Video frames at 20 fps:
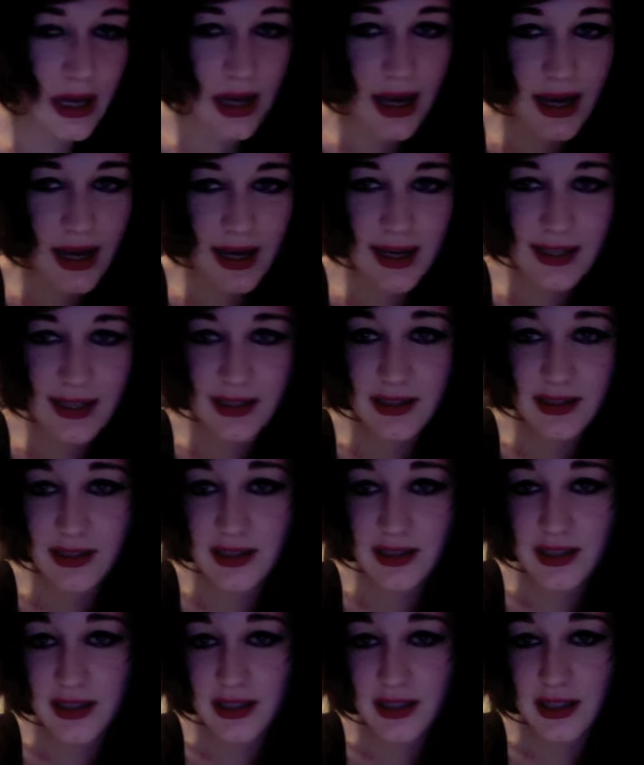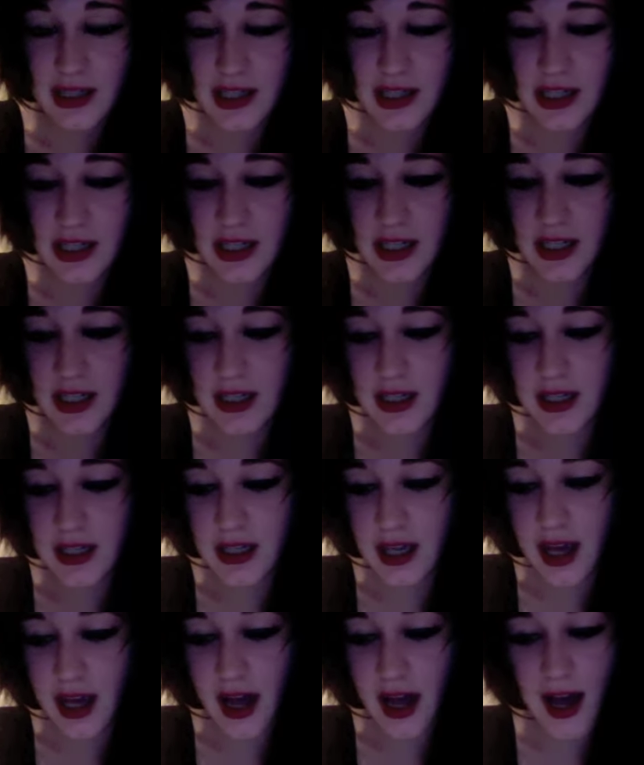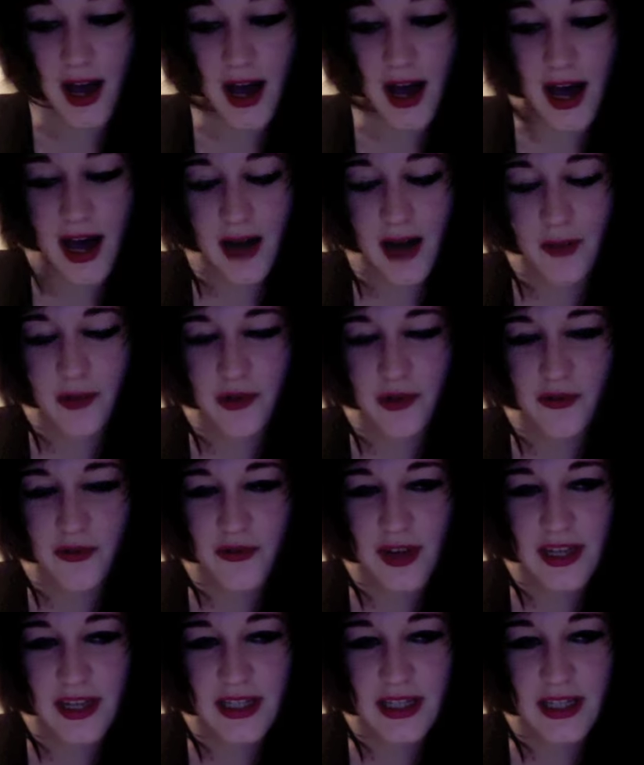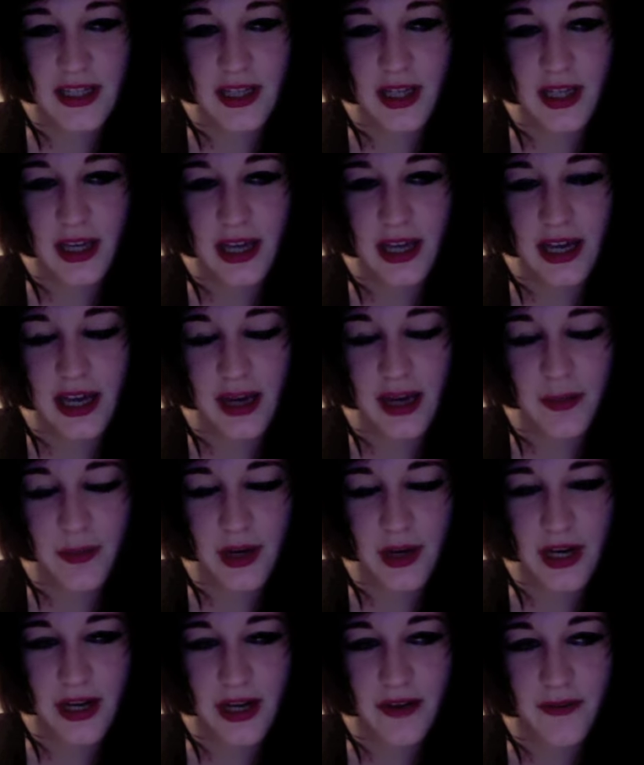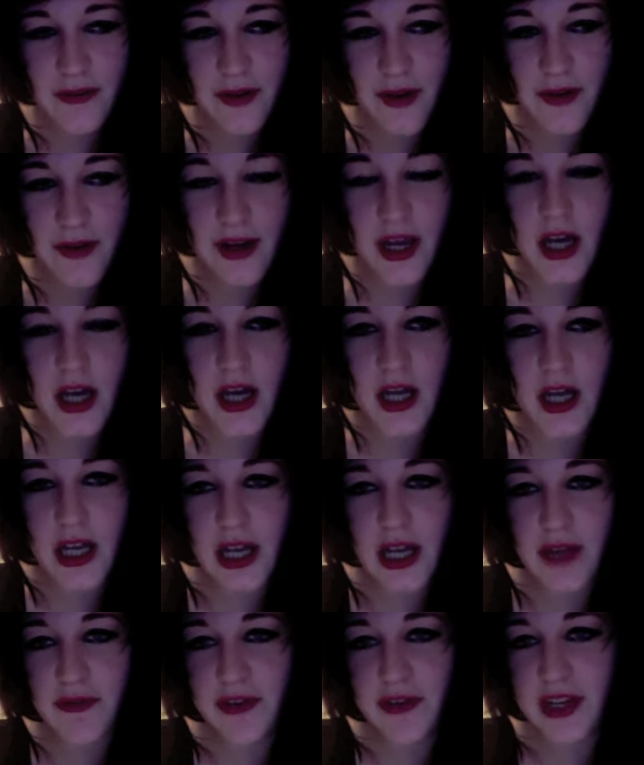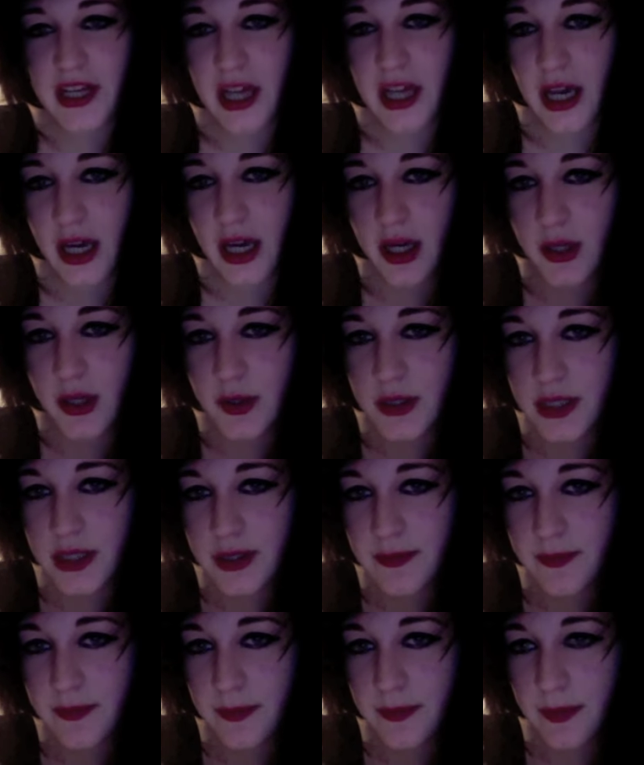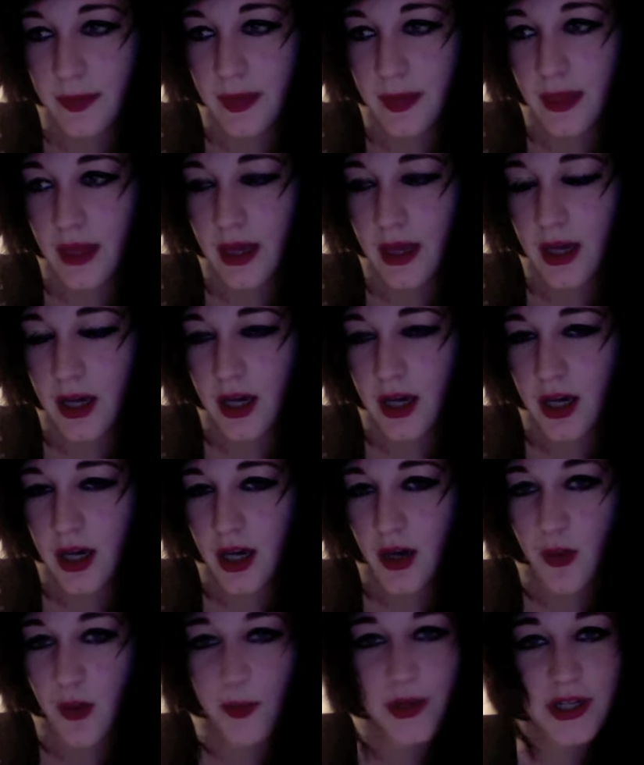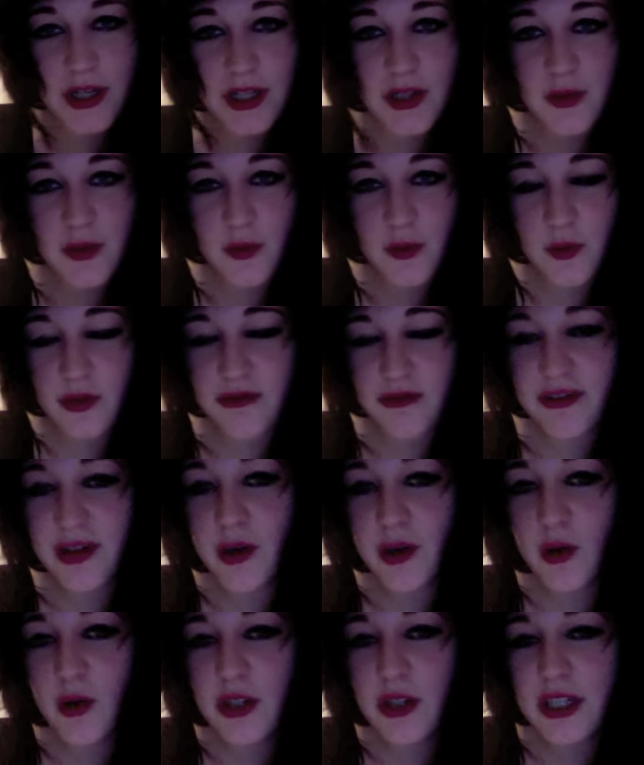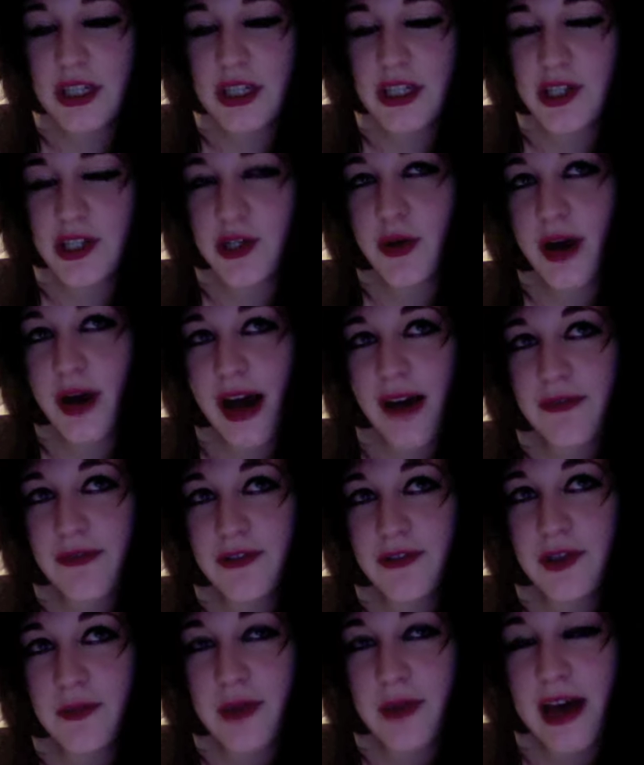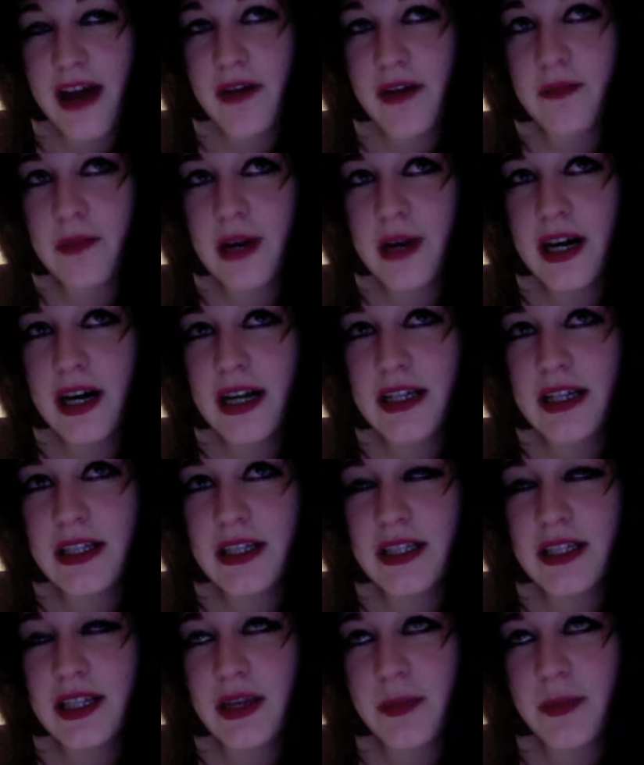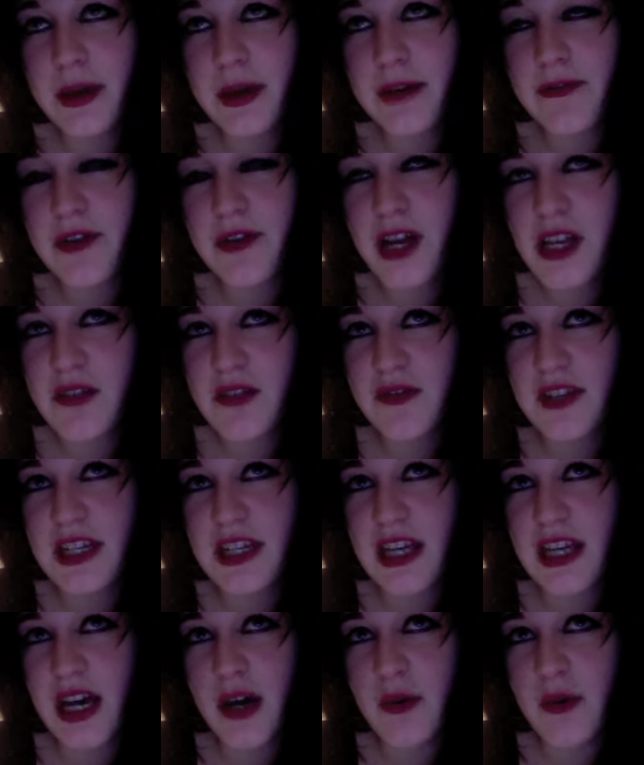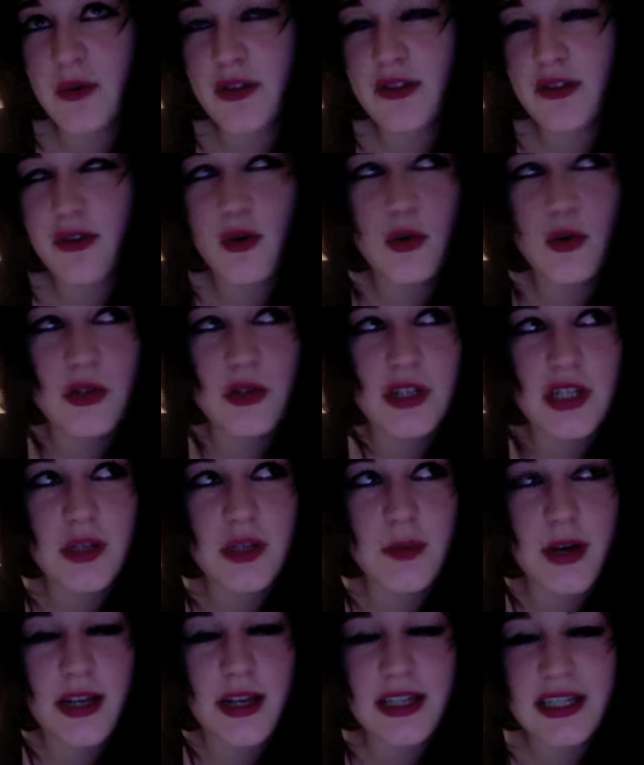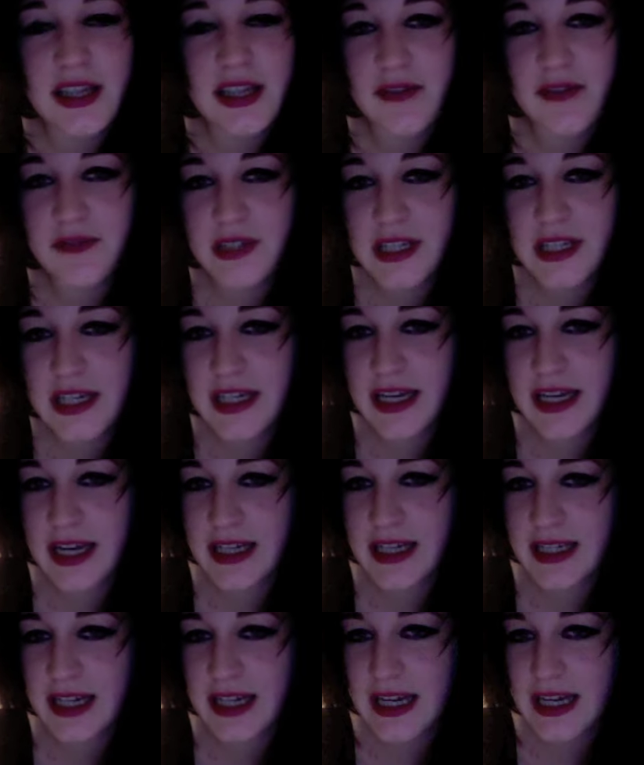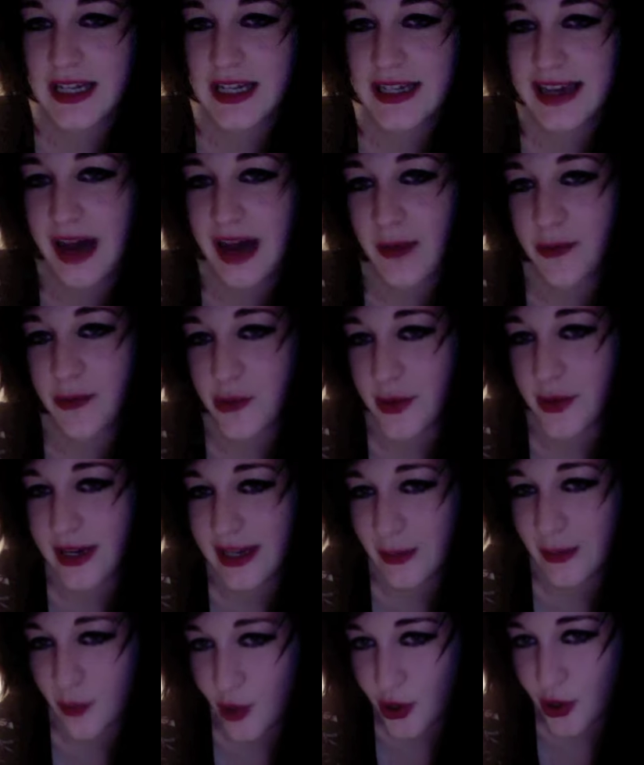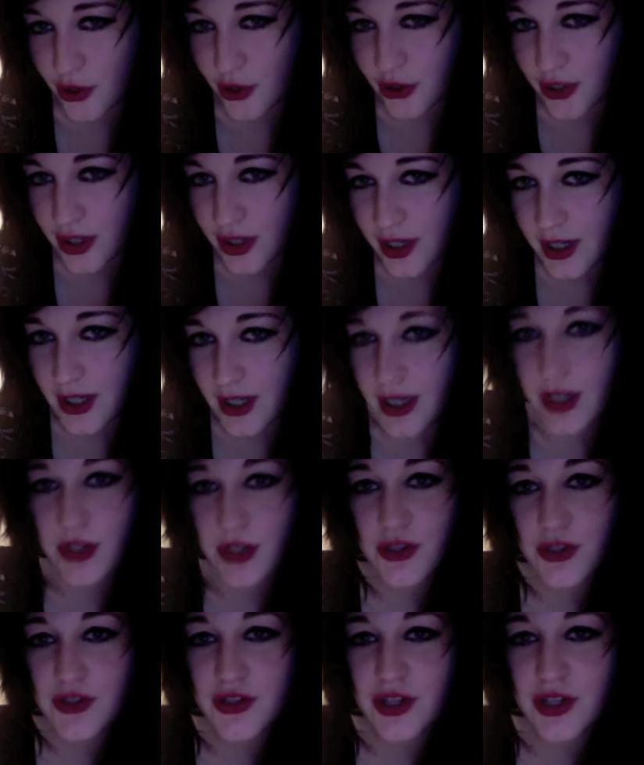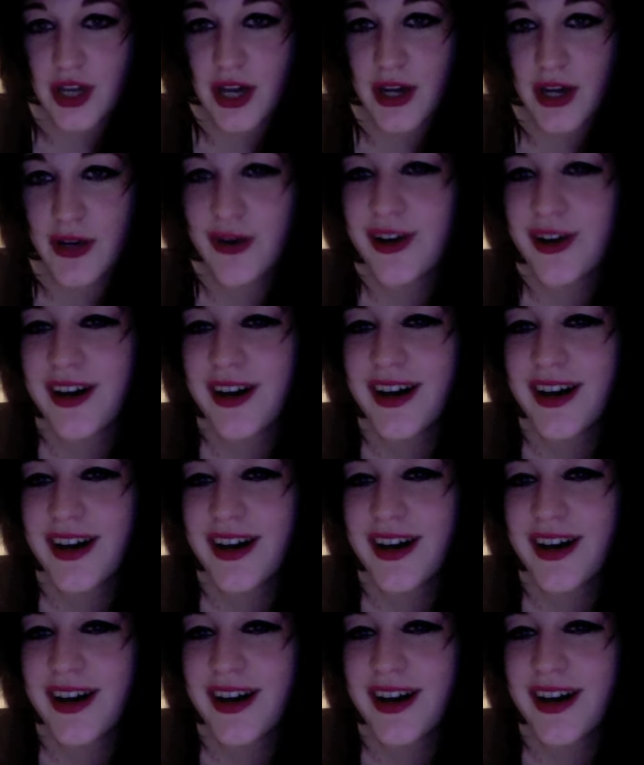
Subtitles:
And I was recently looking at my very early videos, which were recorded. You have to bear in mind that my first video was recorded when I was about 17, 18, and now I'm 21. So